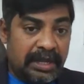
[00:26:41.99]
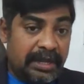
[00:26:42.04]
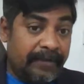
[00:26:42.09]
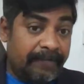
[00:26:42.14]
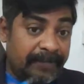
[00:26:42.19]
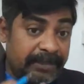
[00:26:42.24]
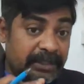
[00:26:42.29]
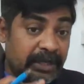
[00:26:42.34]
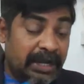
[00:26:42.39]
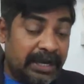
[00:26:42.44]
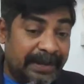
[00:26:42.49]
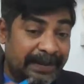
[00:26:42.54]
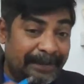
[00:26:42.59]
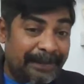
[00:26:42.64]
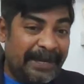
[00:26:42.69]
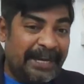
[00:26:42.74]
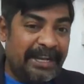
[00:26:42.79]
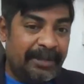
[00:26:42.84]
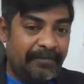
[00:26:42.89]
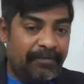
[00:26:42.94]
which are
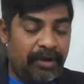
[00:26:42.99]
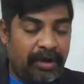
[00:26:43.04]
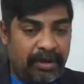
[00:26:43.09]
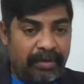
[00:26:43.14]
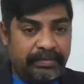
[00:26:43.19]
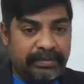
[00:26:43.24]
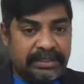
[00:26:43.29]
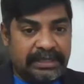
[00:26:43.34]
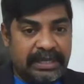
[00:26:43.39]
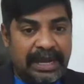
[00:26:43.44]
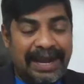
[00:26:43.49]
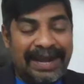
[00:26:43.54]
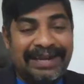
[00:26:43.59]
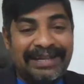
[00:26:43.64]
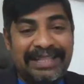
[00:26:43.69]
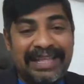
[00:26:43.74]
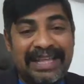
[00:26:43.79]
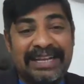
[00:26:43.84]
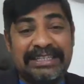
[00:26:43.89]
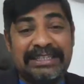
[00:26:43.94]
repeating forms
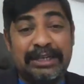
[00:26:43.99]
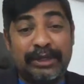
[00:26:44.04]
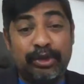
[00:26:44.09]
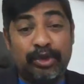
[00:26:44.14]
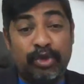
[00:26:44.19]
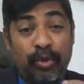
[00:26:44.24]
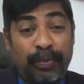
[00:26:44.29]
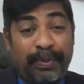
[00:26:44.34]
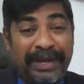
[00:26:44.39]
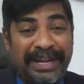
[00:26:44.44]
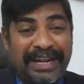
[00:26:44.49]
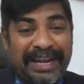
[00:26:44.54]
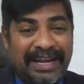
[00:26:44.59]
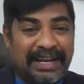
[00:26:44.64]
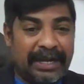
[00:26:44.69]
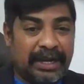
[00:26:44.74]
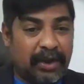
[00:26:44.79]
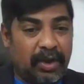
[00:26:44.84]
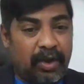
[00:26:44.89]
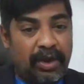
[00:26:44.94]
and there is a
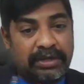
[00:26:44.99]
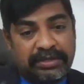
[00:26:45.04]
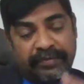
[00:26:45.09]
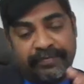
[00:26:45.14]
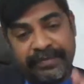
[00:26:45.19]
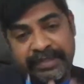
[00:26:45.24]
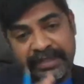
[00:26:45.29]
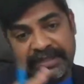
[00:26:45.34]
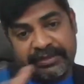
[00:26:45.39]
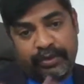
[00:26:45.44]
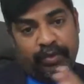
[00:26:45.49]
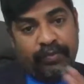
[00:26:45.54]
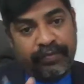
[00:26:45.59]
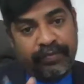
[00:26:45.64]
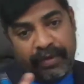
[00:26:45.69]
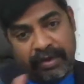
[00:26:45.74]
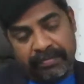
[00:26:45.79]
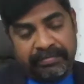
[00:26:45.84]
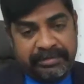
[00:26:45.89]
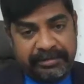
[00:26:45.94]
duplicate records of these two
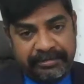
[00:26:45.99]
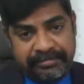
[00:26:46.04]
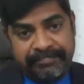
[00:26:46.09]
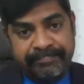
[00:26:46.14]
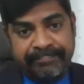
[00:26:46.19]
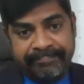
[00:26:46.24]
forms.